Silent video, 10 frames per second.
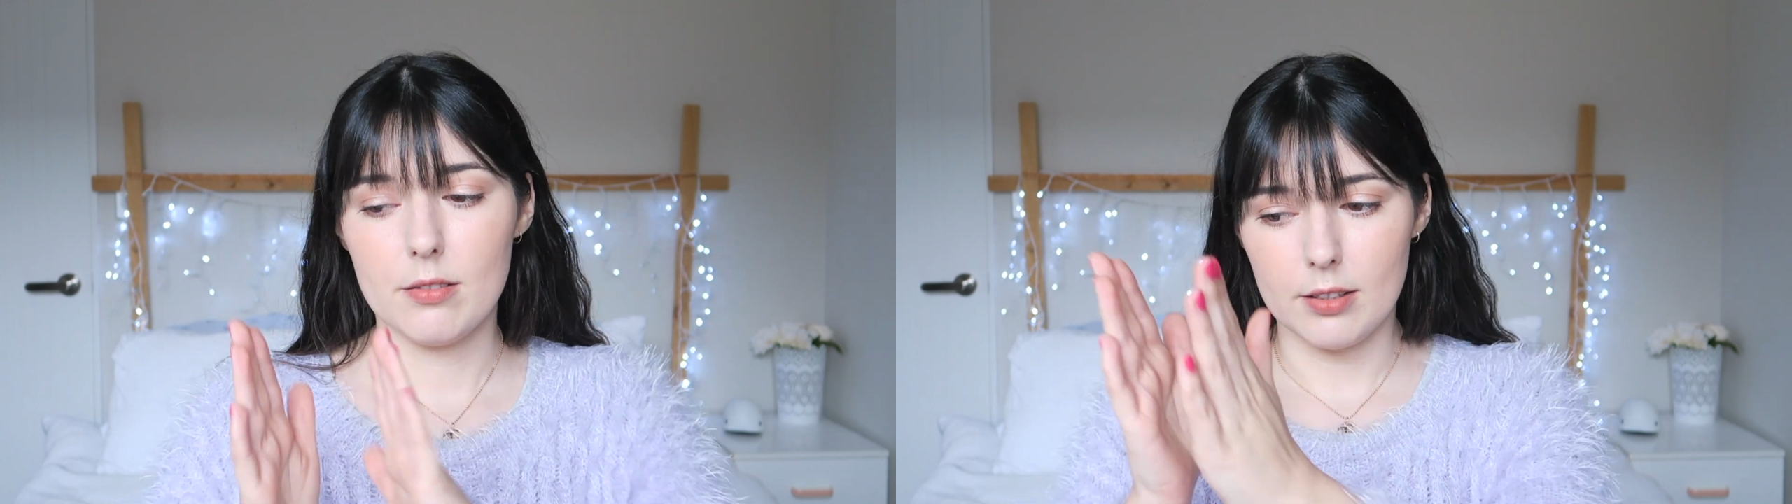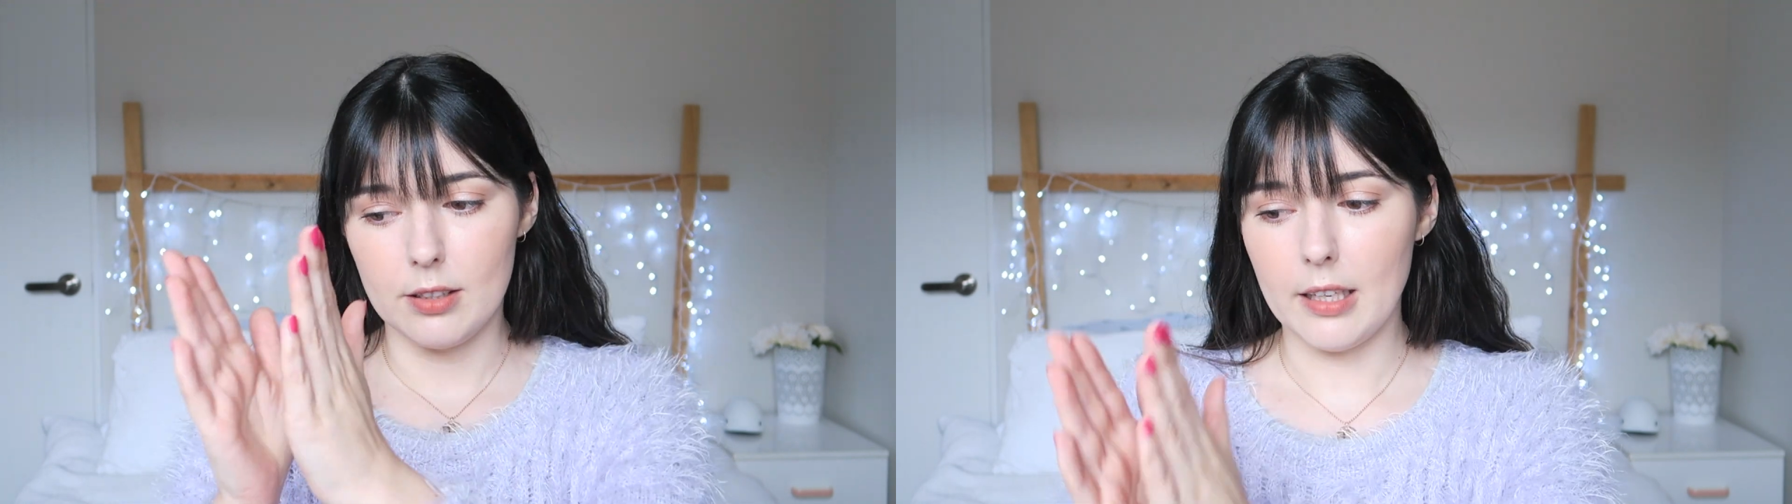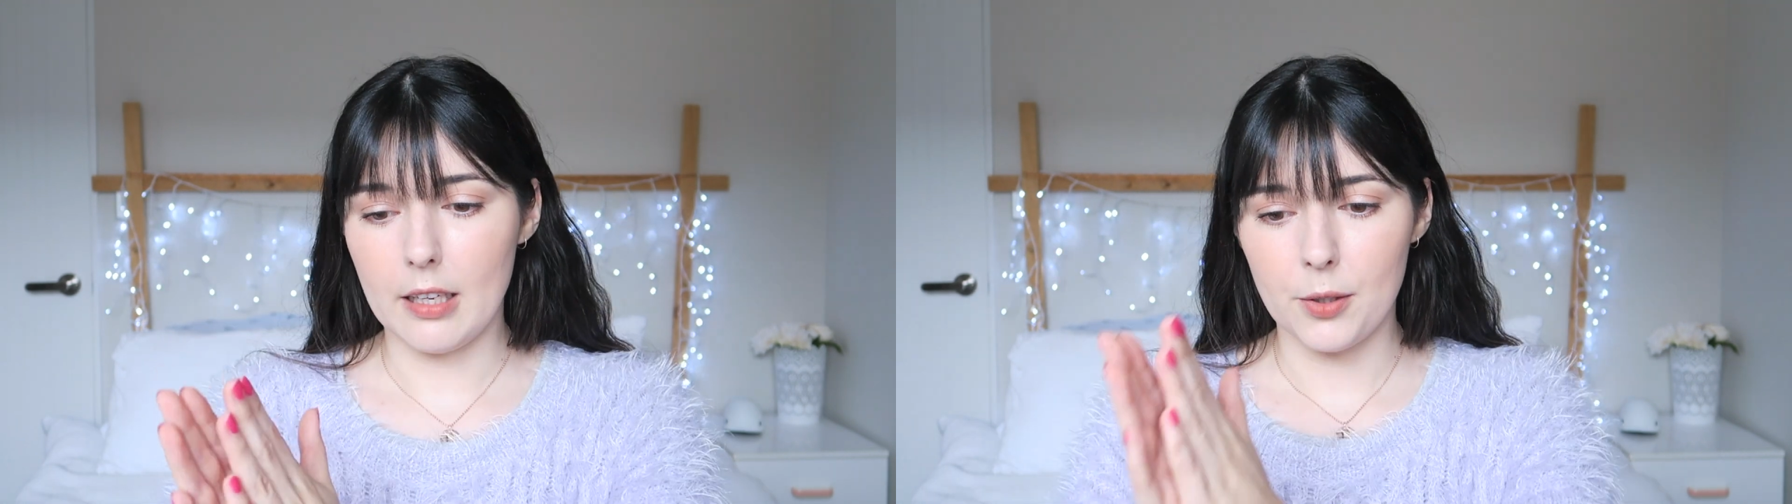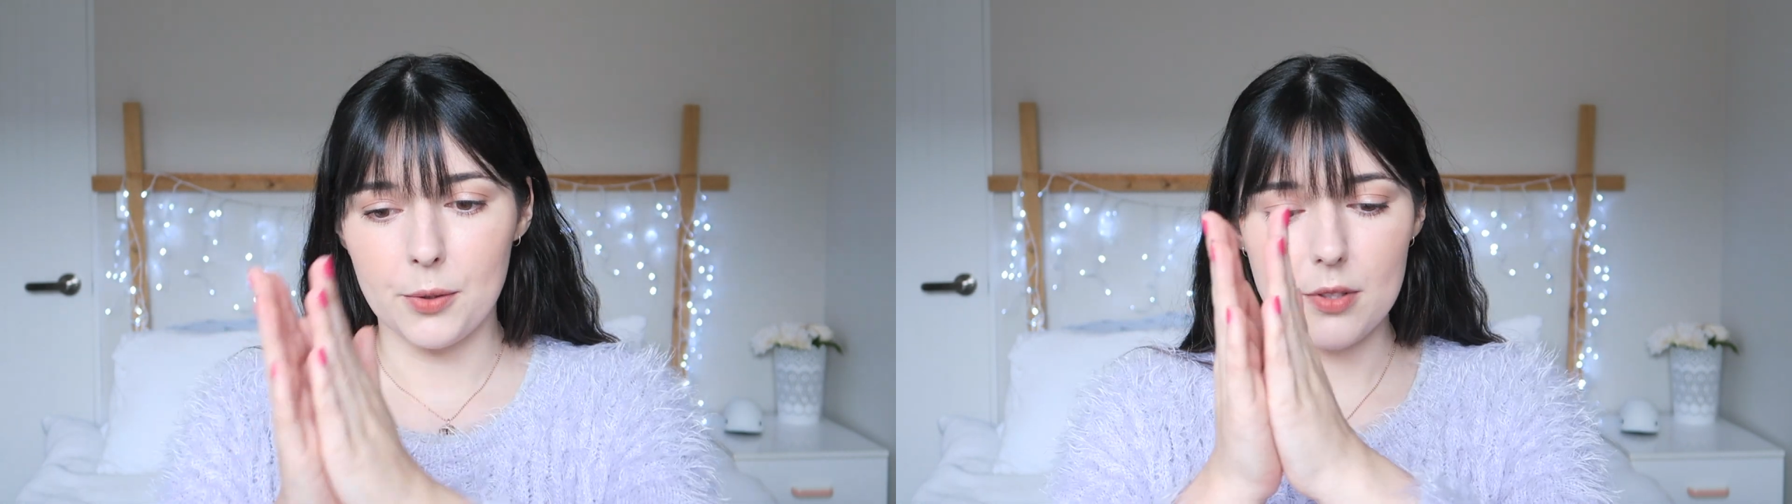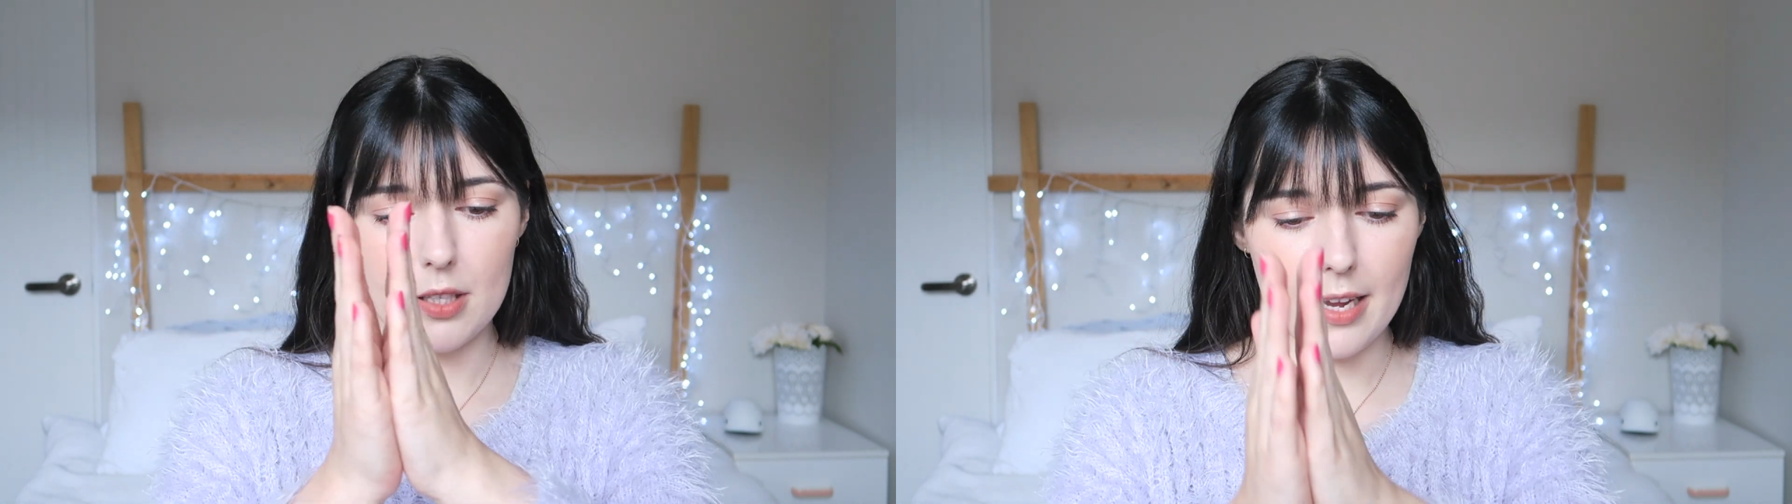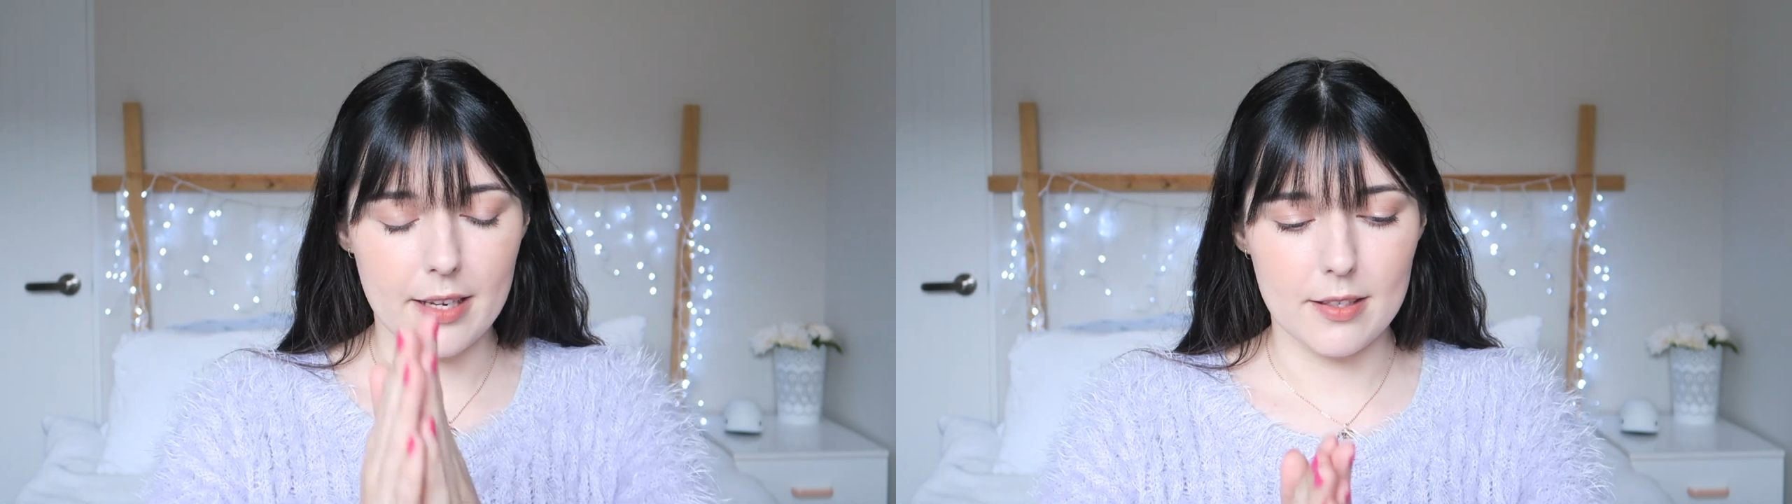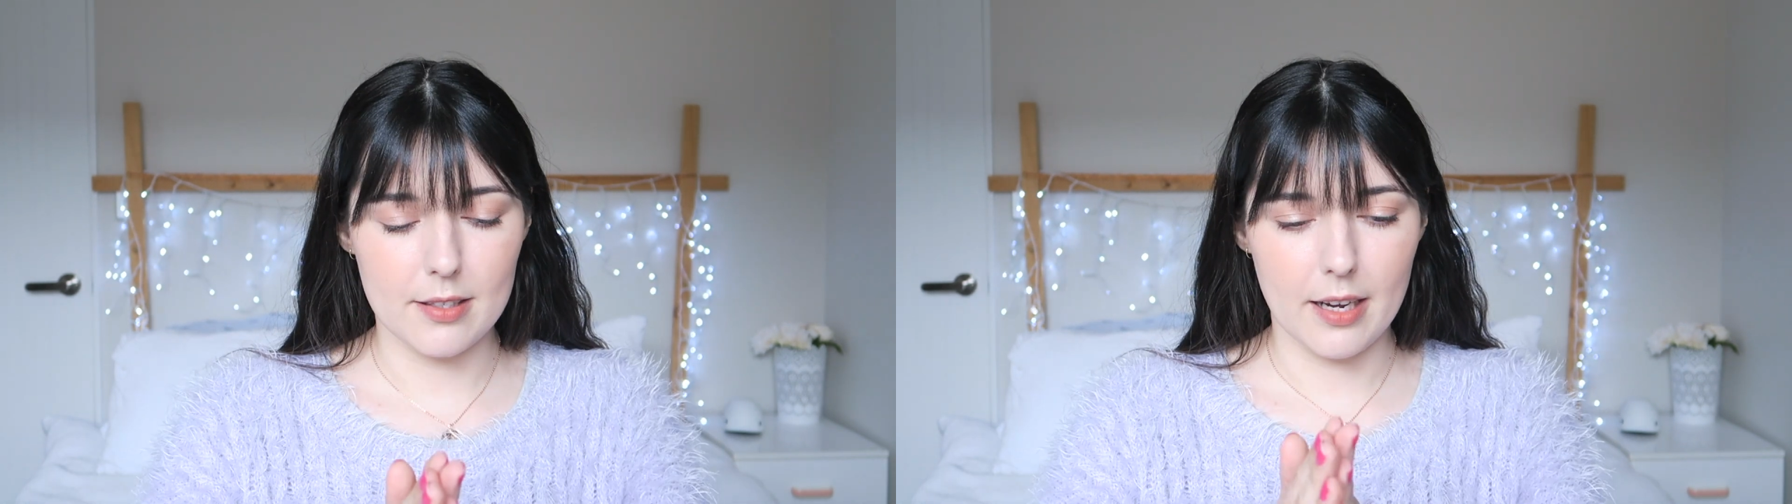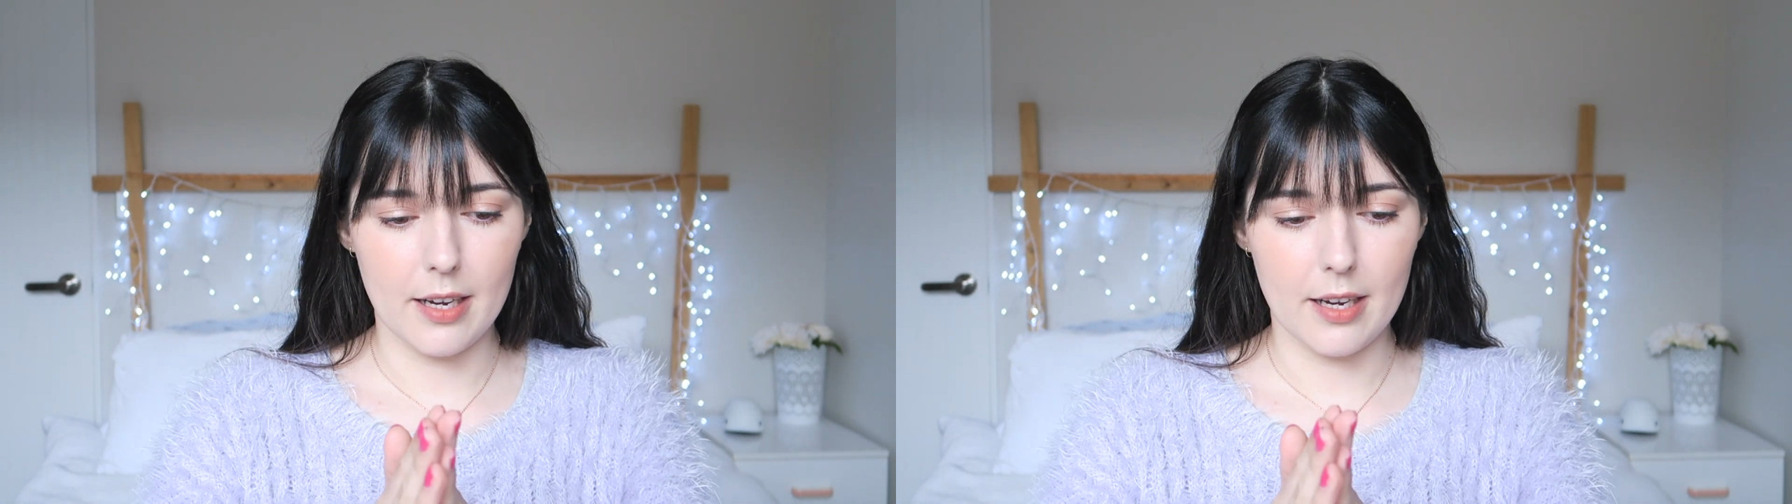yellows and